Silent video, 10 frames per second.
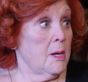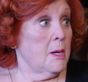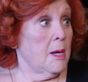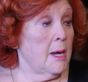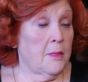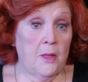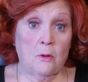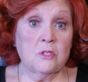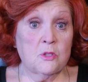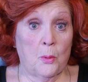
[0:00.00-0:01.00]
in
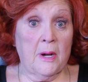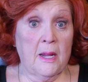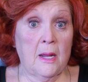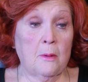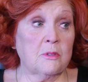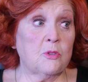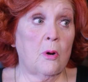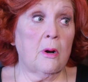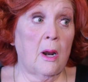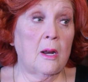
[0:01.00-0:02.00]
those it was
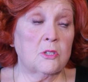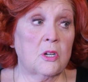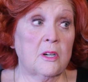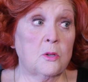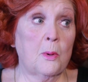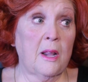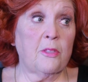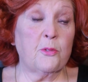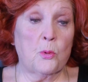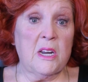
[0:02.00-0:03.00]
chronologically
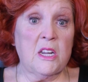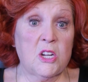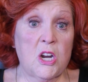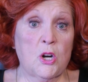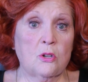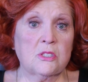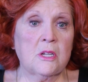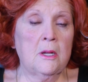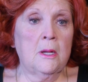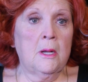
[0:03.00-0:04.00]
23 years
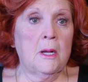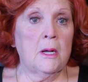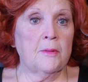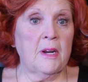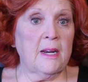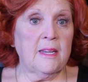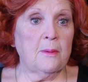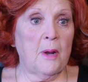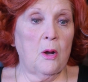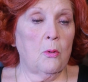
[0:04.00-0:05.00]
than I
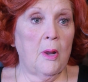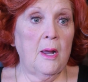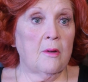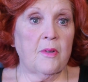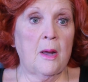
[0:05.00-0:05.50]
did my whole life.